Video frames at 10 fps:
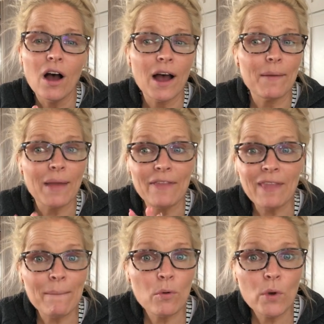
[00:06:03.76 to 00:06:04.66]
at
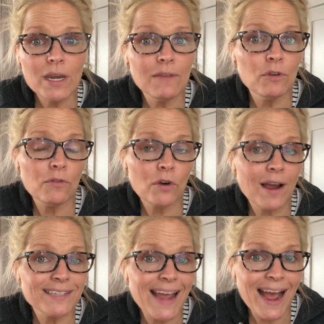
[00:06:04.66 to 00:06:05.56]
that point, if you
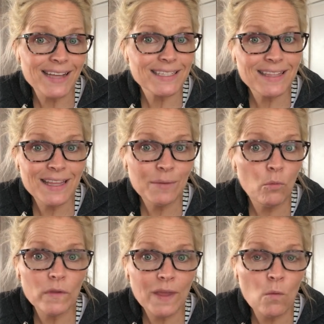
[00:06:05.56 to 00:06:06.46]
forgot to ask them
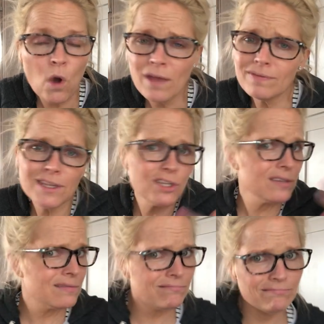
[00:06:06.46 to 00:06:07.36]
what they want, then
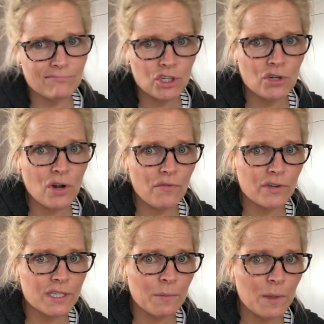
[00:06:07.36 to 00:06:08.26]
just shoot over
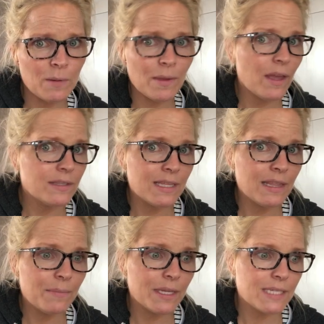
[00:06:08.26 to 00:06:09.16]
and send
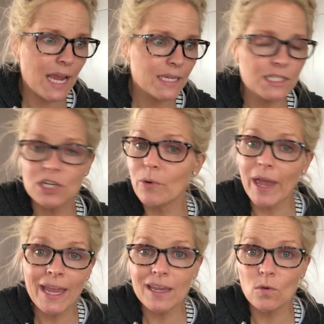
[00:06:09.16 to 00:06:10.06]
them a text,
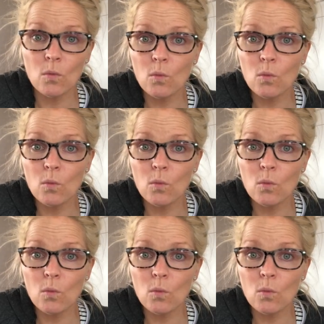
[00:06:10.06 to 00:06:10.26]
hey,